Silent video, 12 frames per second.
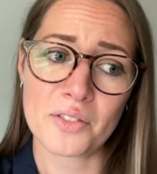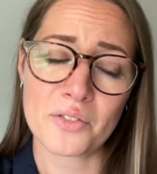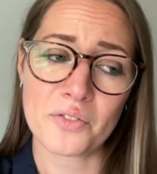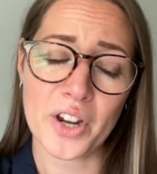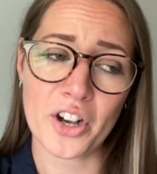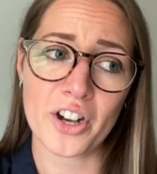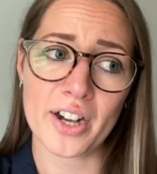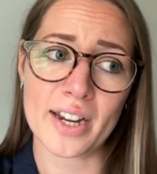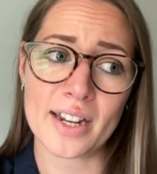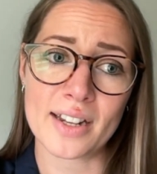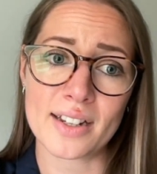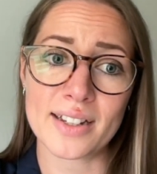
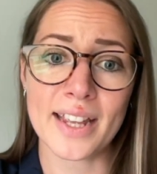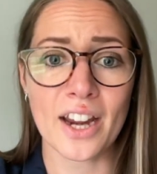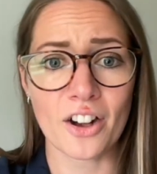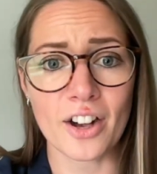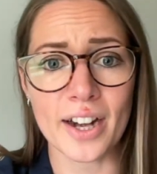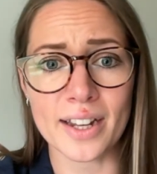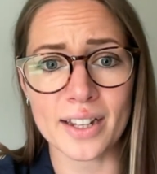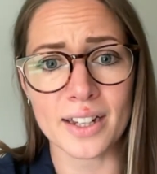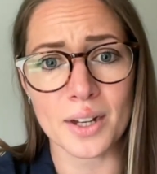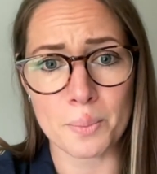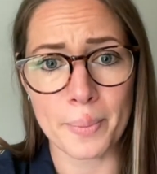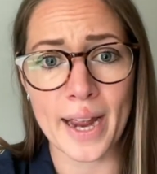very caring and
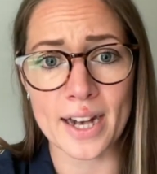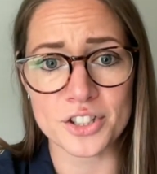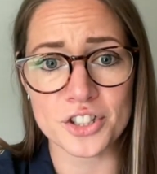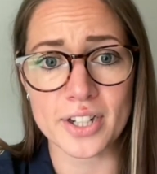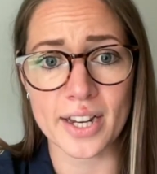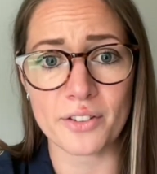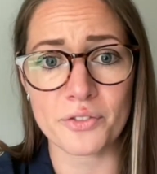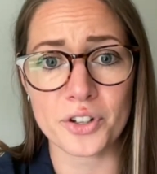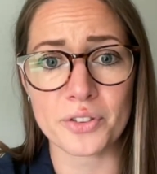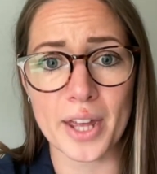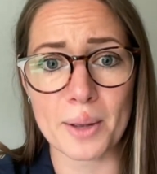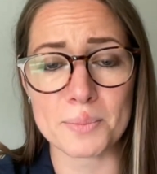compassionate
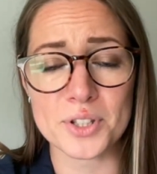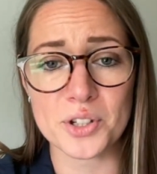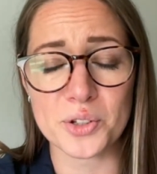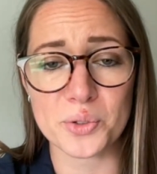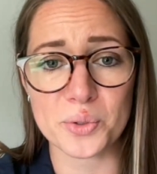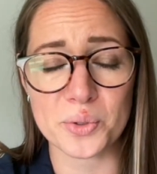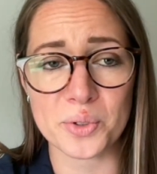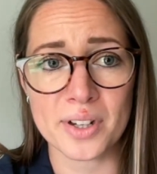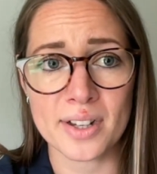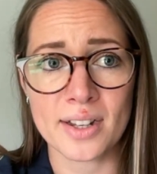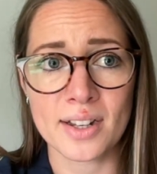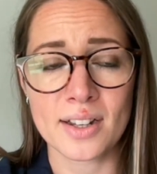for them to
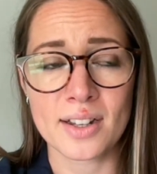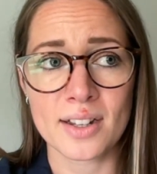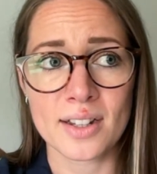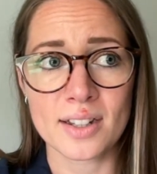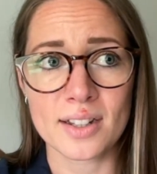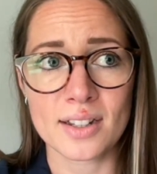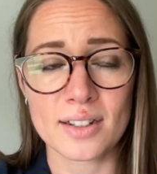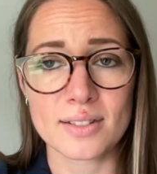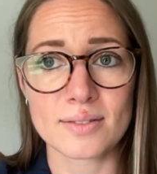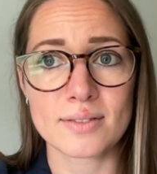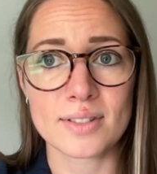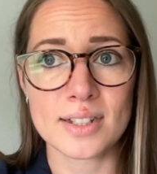
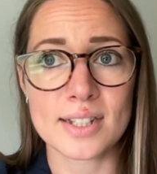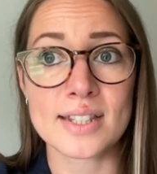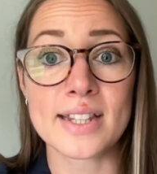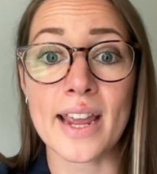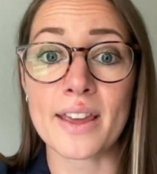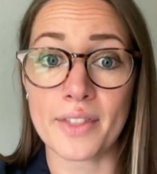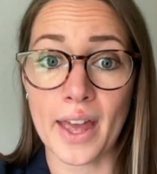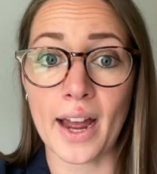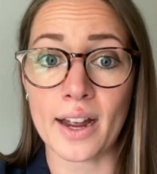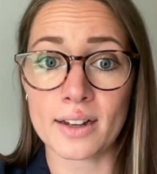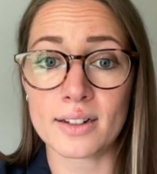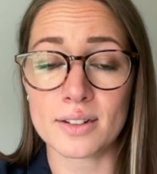say
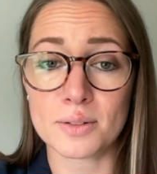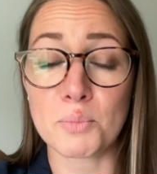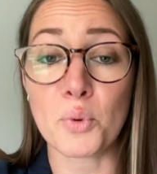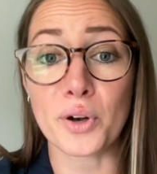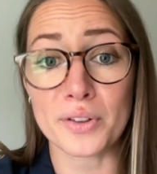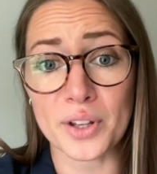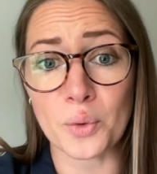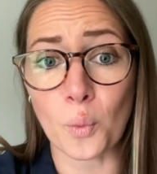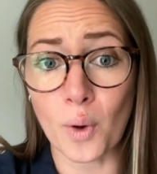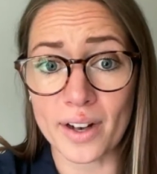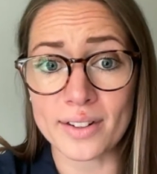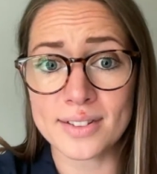that more than
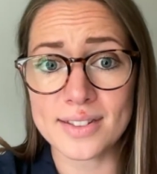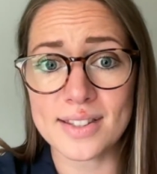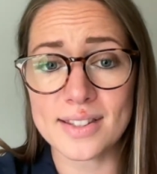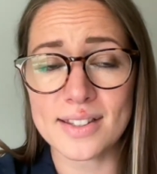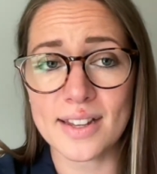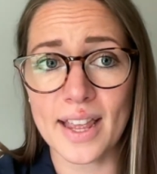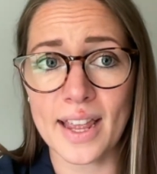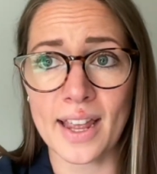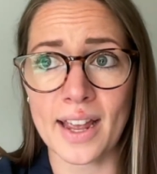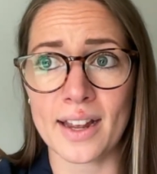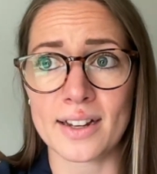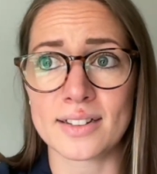once.
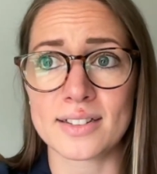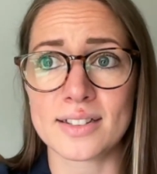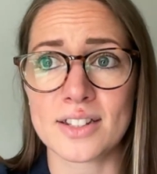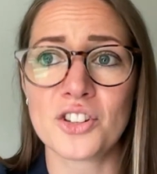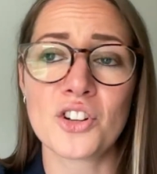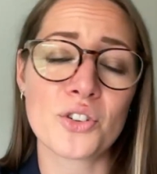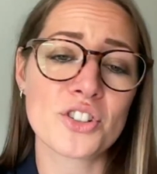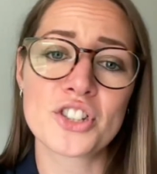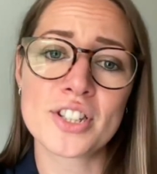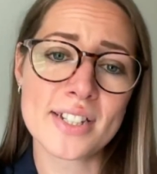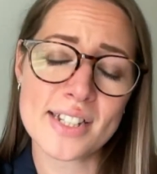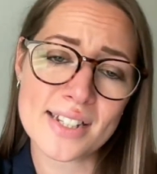And, it
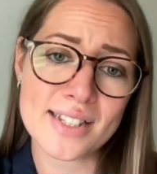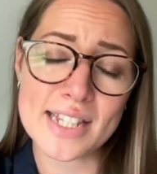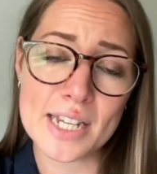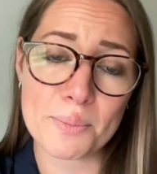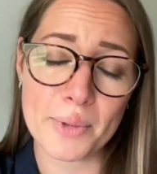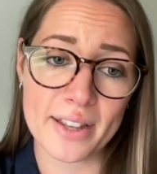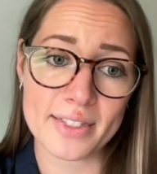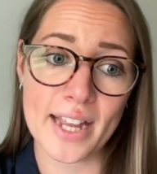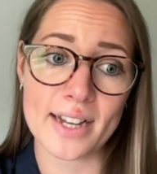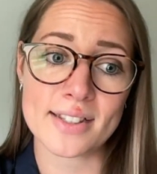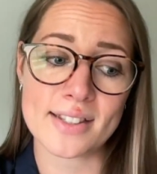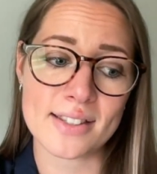just doesn't seem like
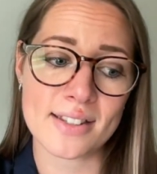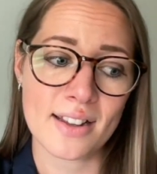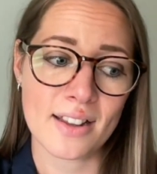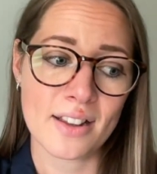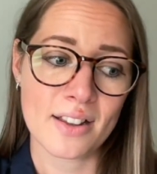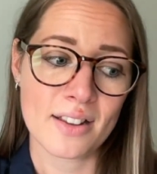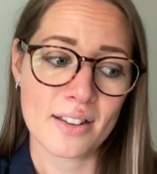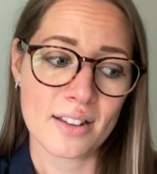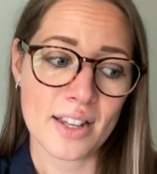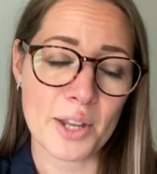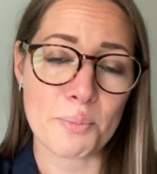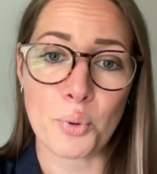that's
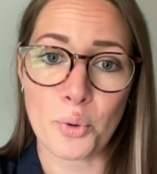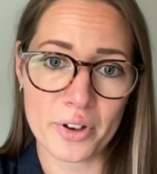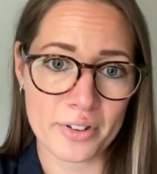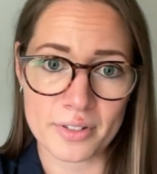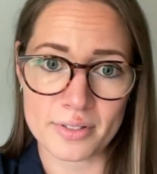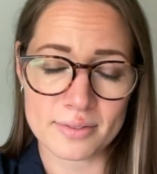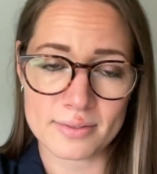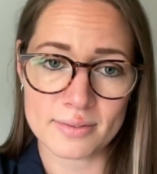important.